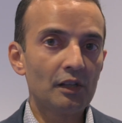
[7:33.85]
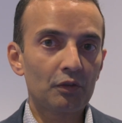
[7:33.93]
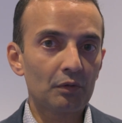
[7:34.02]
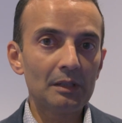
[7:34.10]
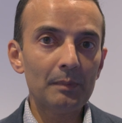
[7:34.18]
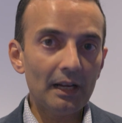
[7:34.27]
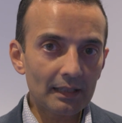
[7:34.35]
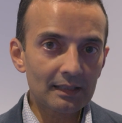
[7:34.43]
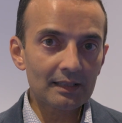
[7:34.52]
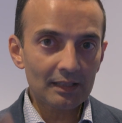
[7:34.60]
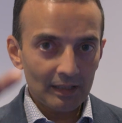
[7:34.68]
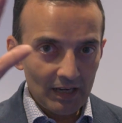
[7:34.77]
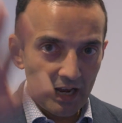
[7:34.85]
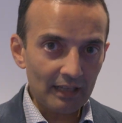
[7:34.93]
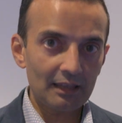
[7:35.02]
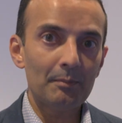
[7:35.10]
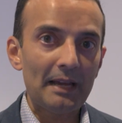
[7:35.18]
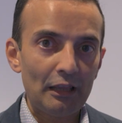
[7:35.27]
to three months to
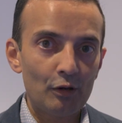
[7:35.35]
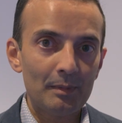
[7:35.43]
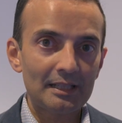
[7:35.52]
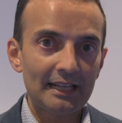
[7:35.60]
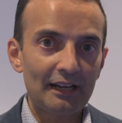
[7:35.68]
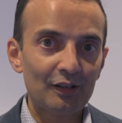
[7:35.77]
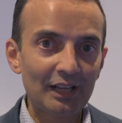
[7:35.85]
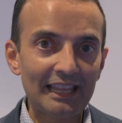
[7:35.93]
knock the myeloma down,